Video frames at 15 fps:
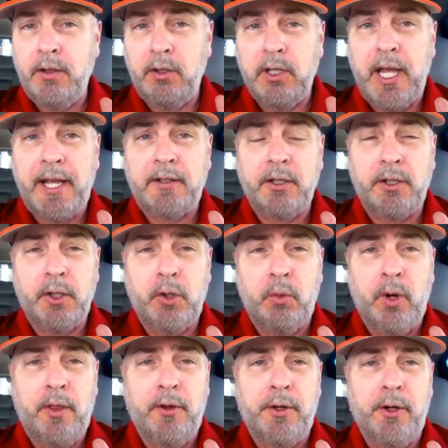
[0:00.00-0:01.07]
you'd like to do,
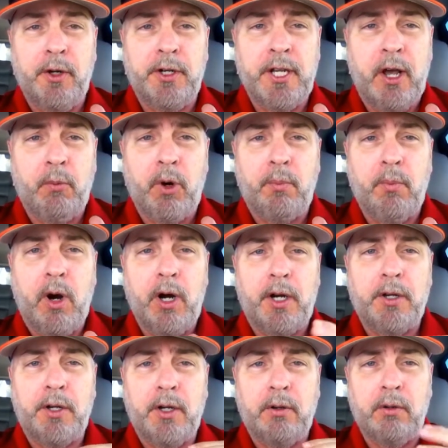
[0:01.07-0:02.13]
whether you're a network
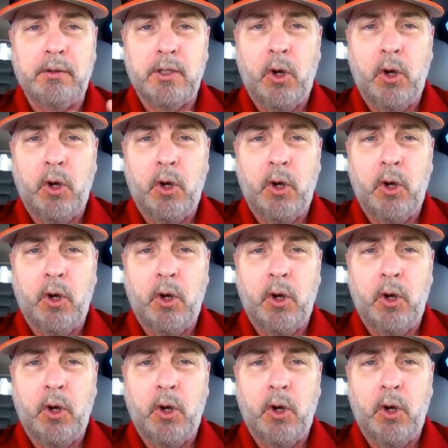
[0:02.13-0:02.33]
marketer,